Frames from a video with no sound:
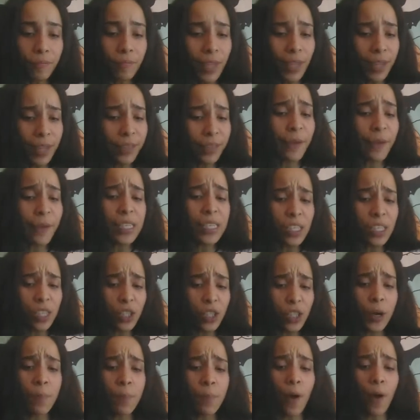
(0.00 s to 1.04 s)
There is a
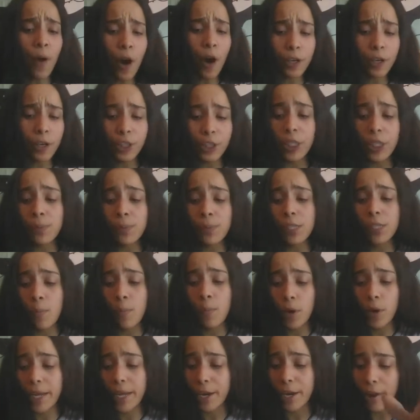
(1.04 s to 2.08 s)
certain partnership
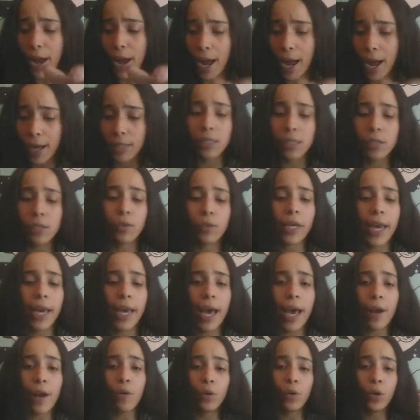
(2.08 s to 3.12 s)
someone here has,
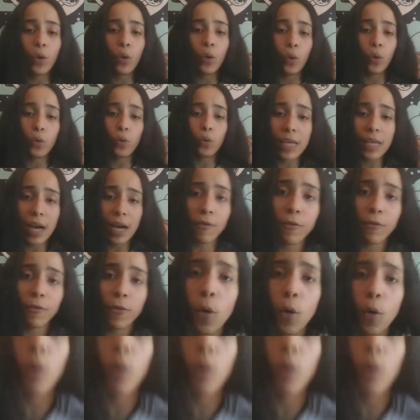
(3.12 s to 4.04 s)
okay? I don't know who's that for